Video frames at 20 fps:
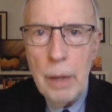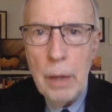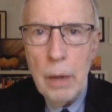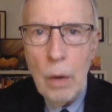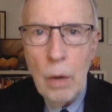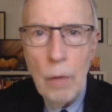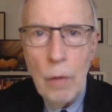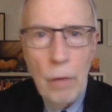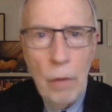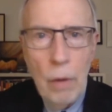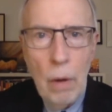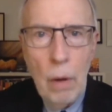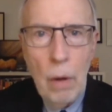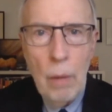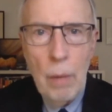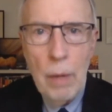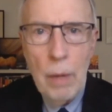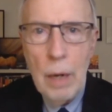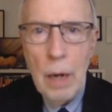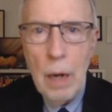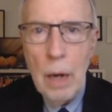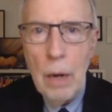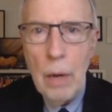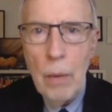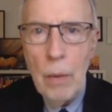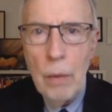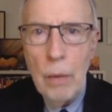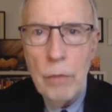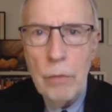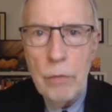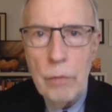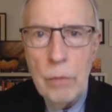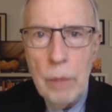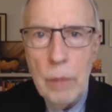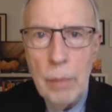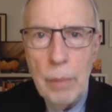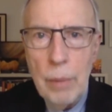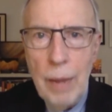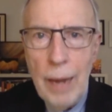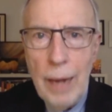overall, McConnell was
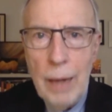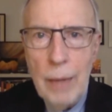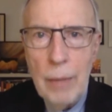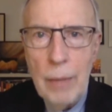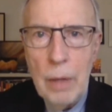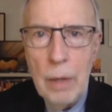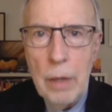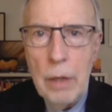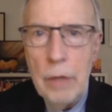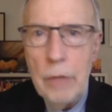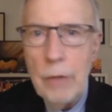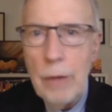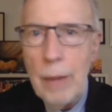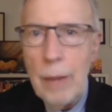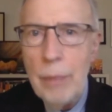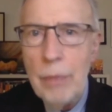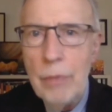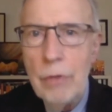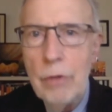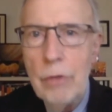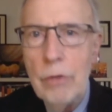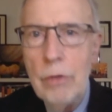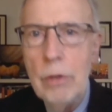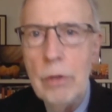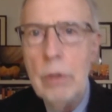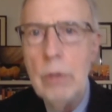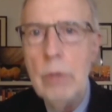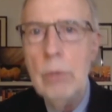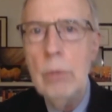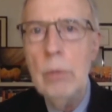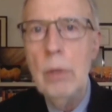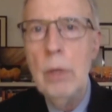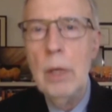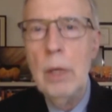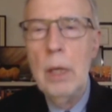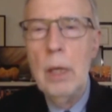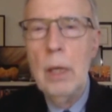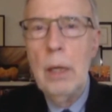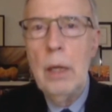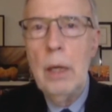implacable in his opposition to
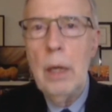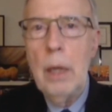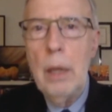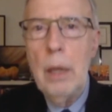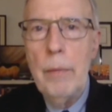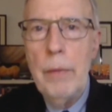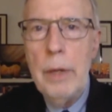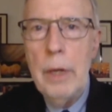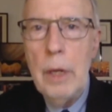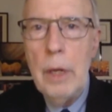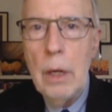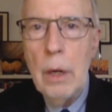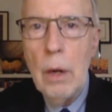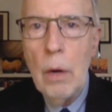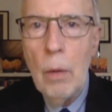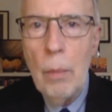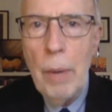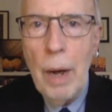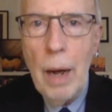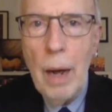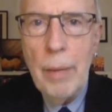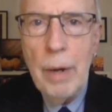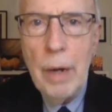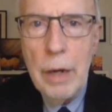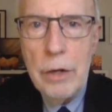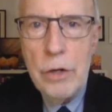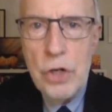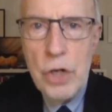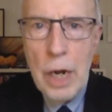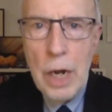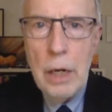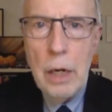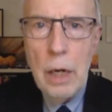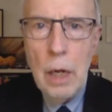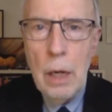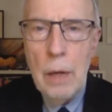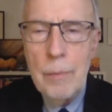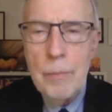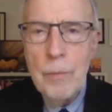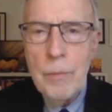the Obama
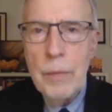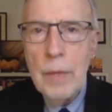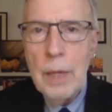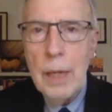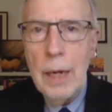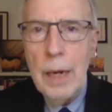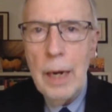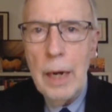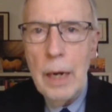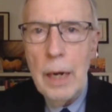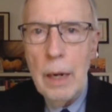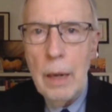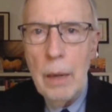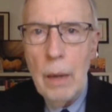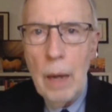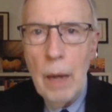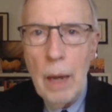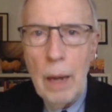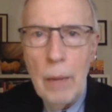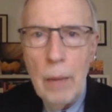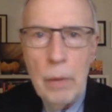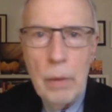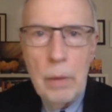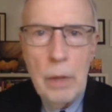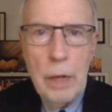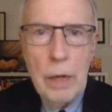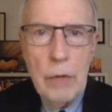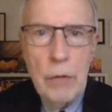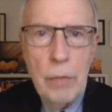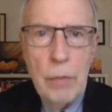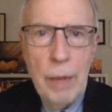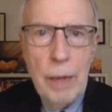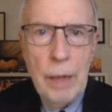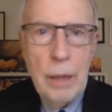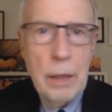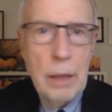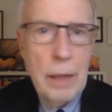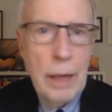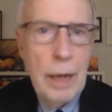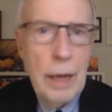agenda. And I would
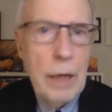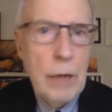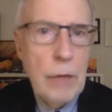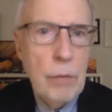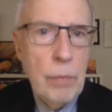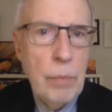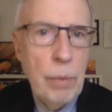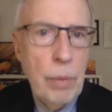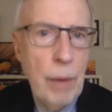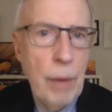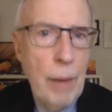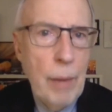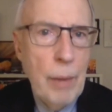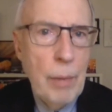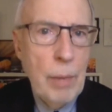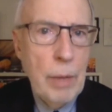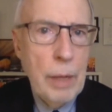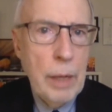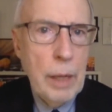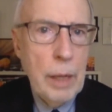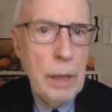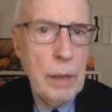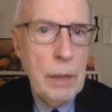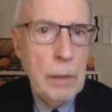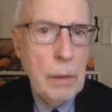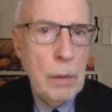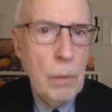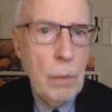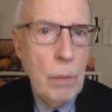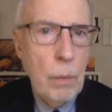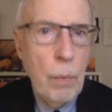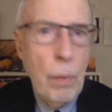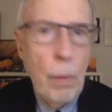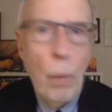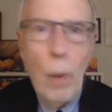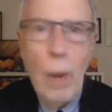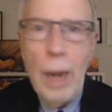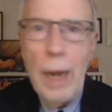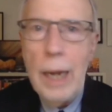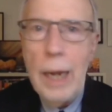expect that is probably the
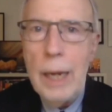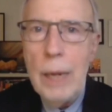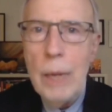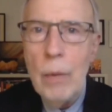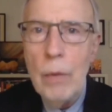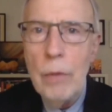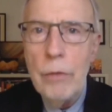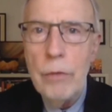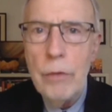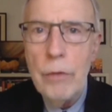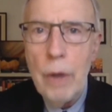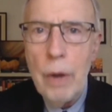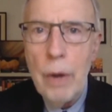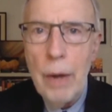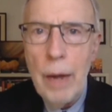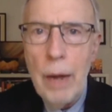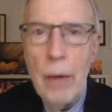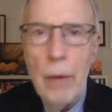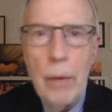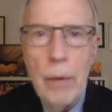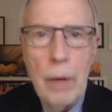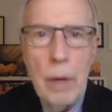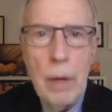way he will start out